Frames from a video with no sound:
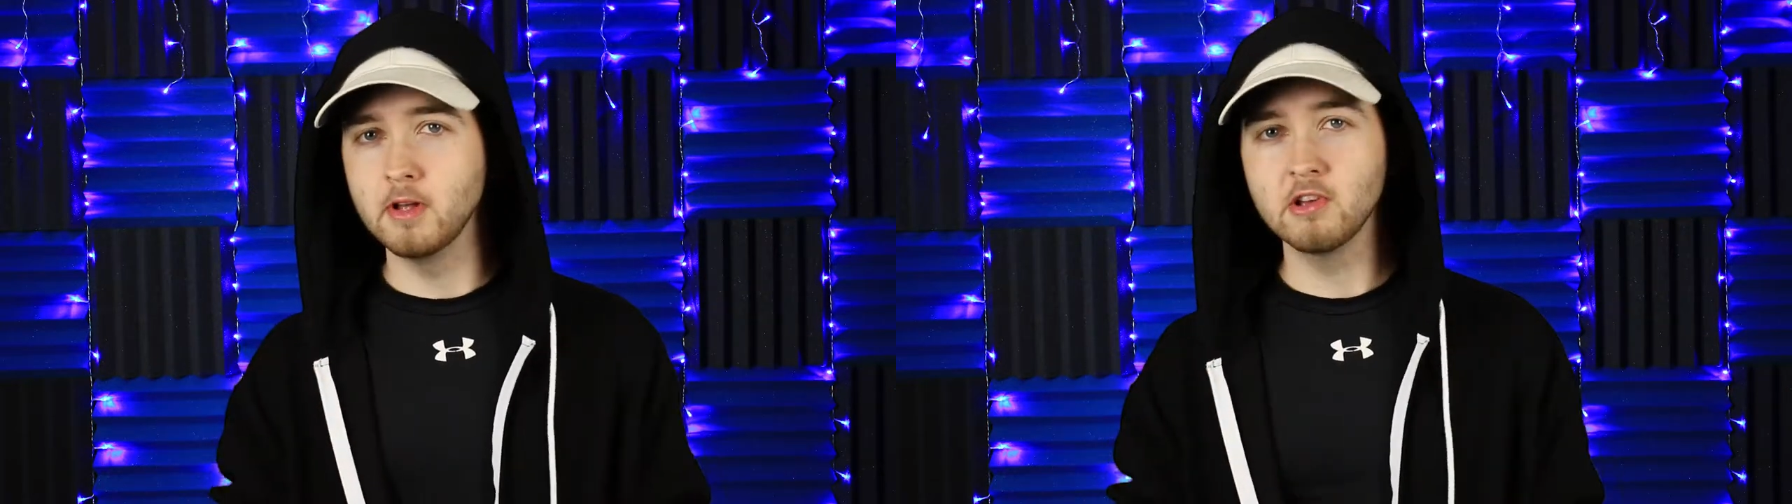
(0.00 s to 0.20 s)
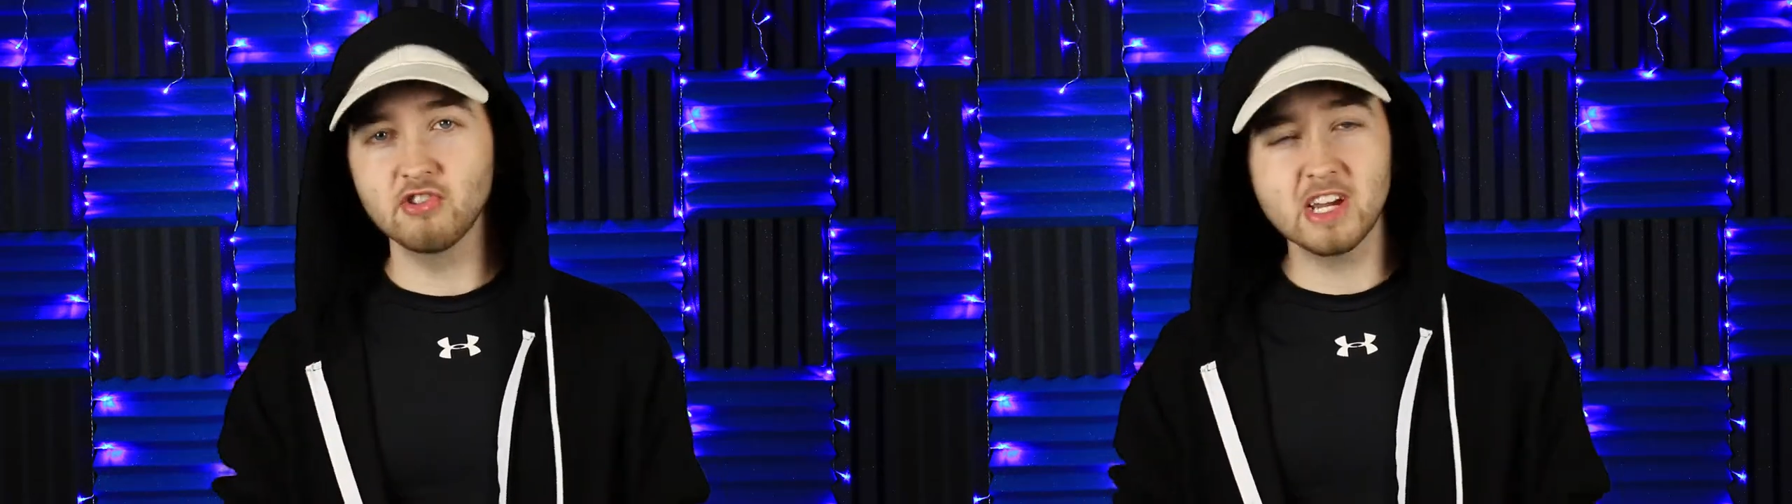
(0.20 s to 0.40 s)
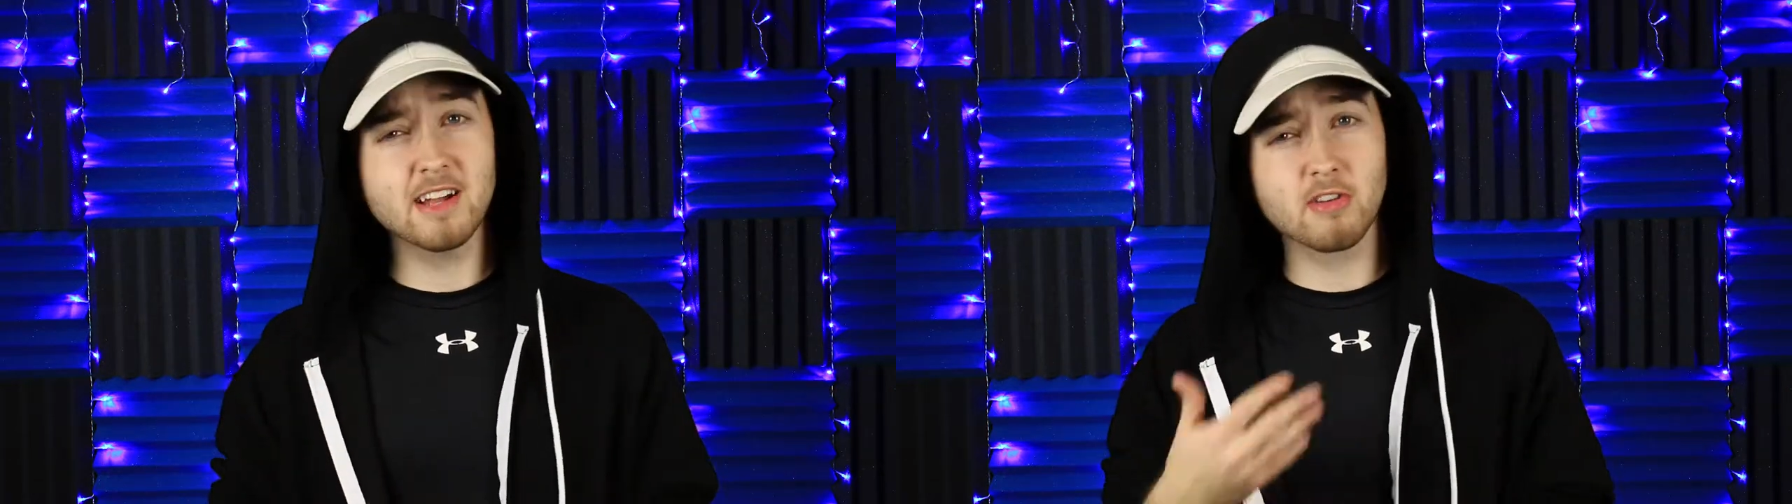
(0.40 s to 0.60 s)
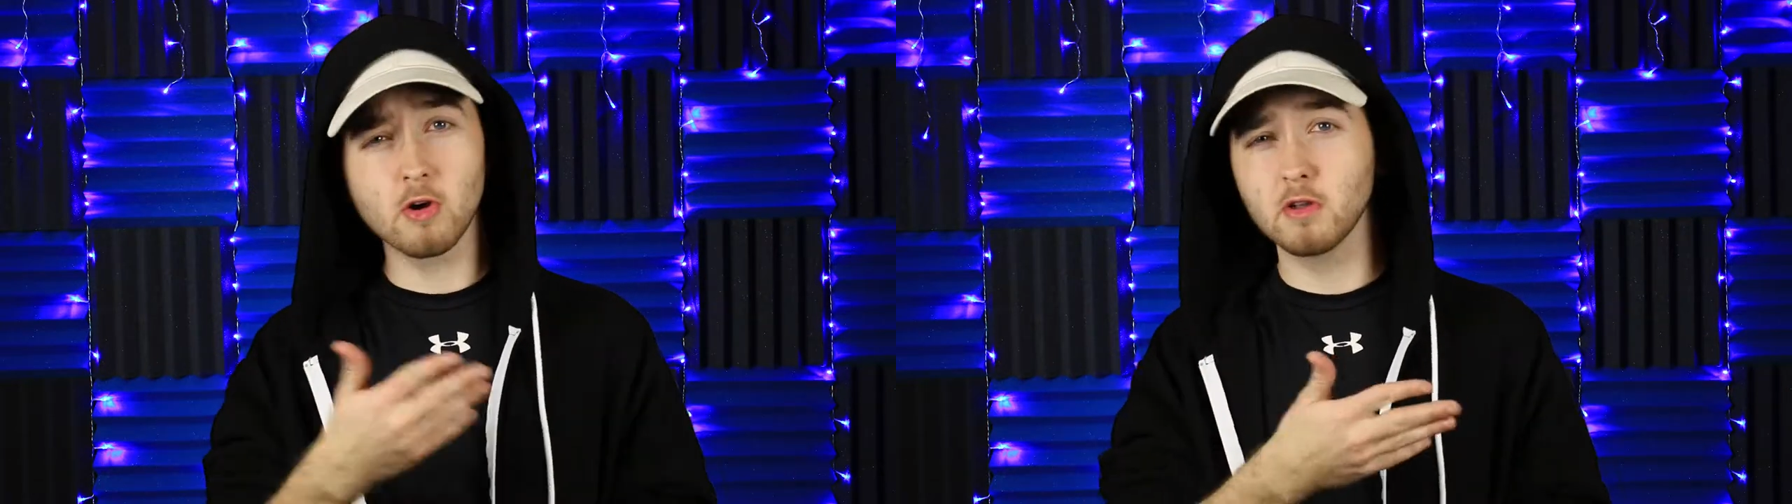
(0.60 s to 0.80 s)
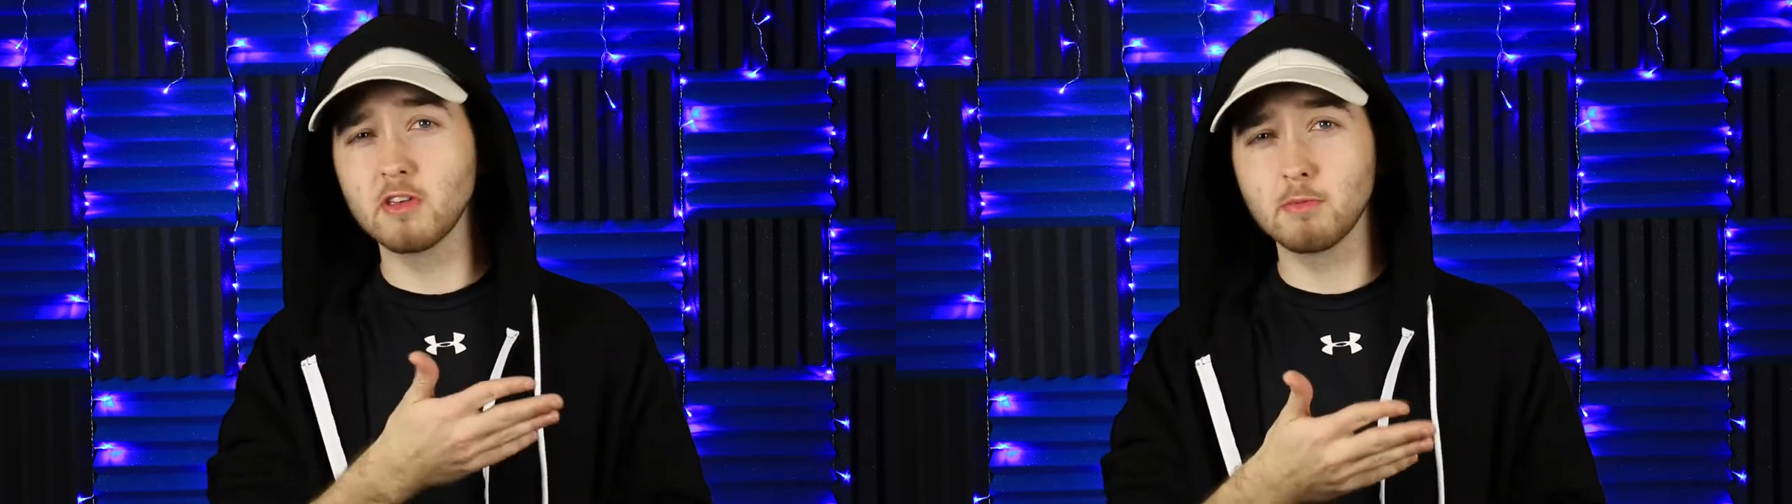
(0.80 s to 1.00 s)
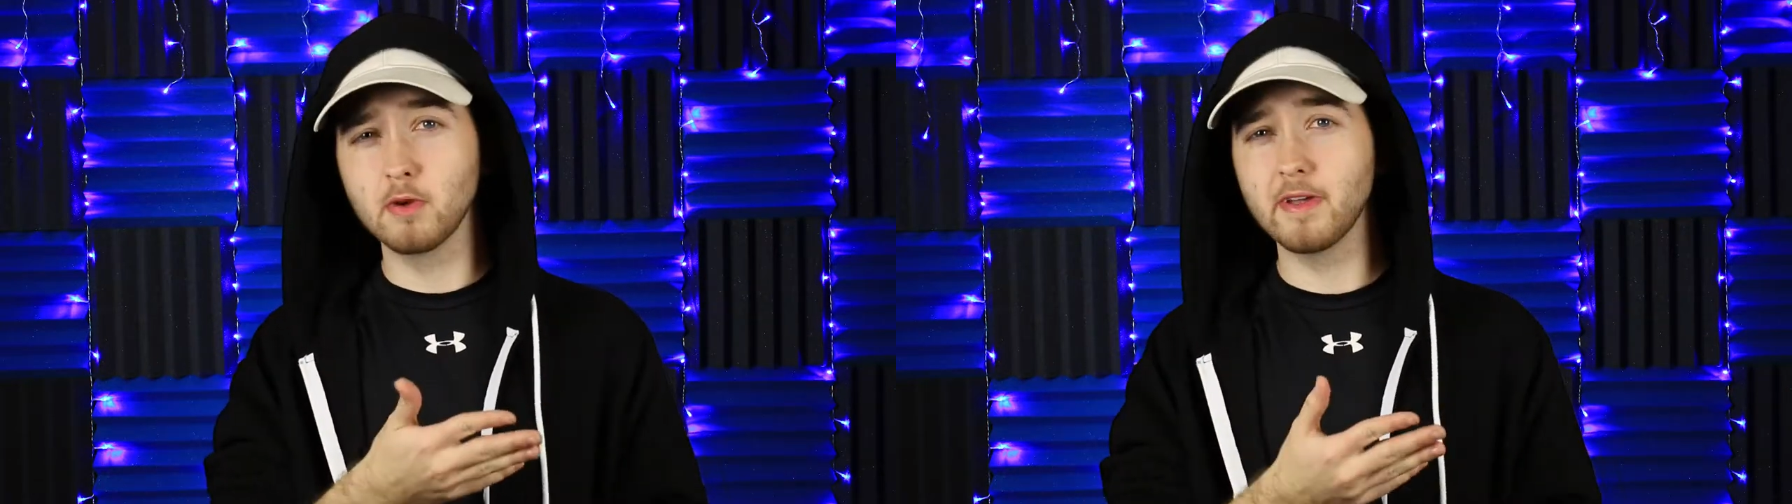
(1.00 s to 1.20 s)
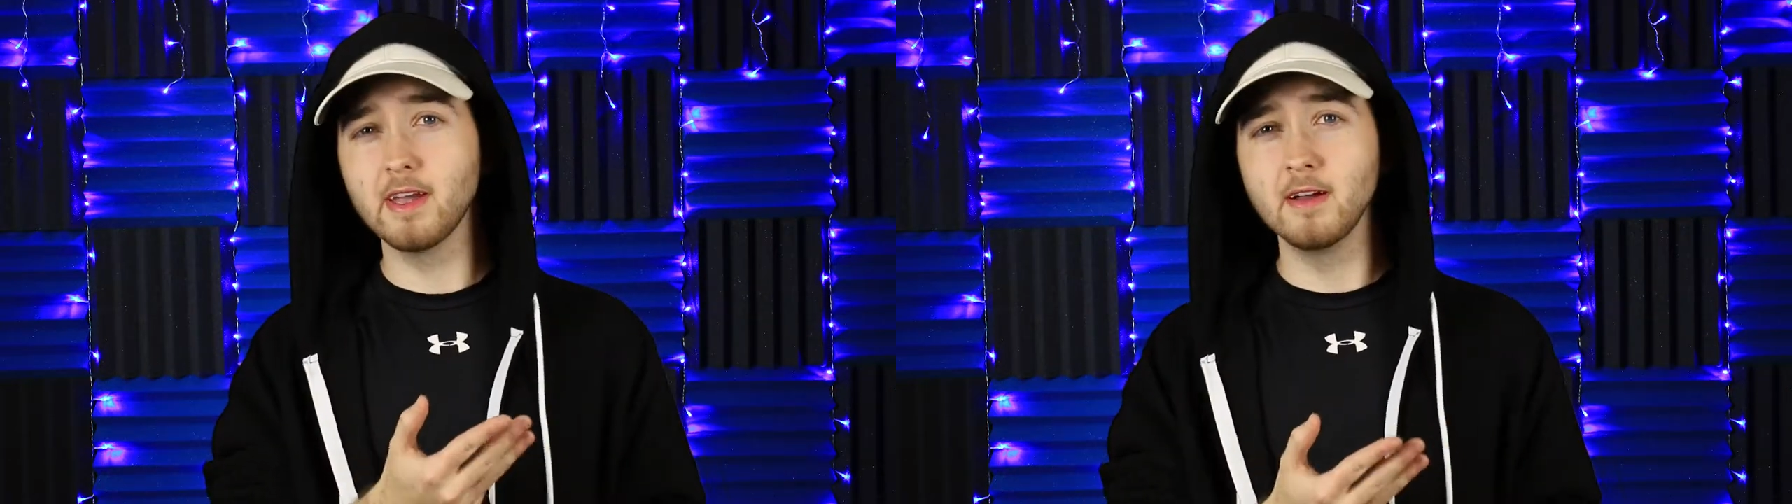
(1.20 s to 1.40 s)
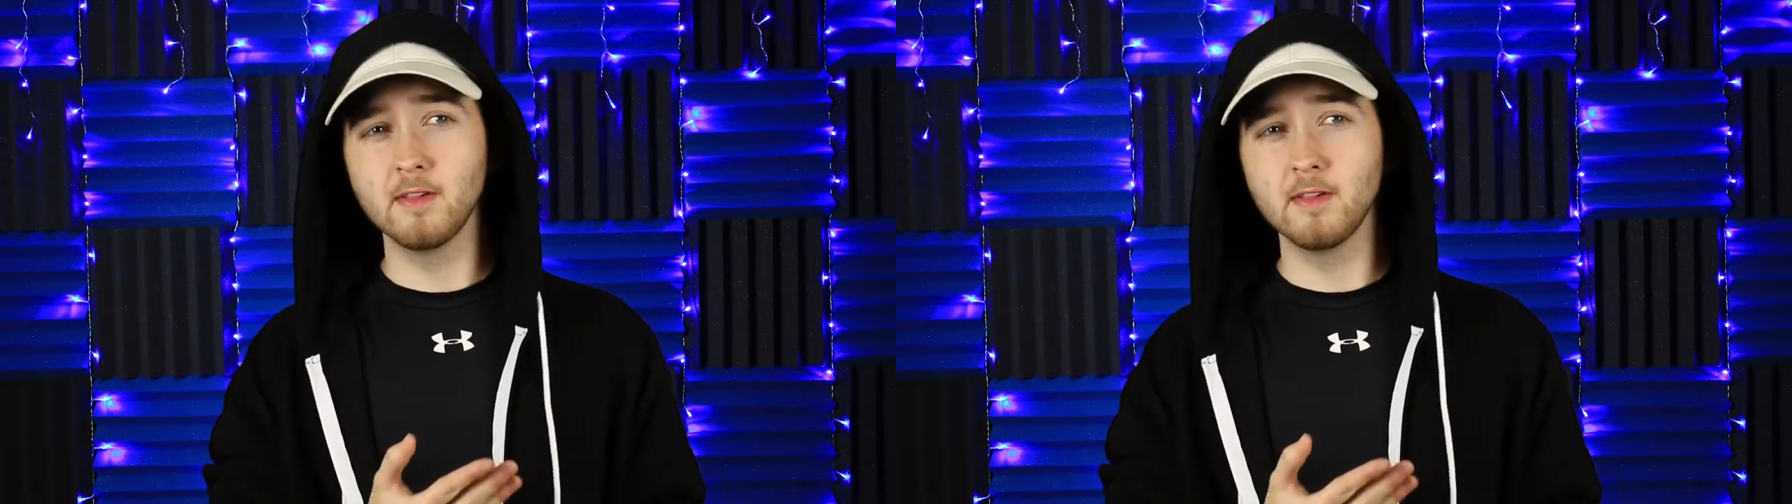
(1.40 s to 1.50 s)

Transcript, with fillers: She gets hurt in this movie,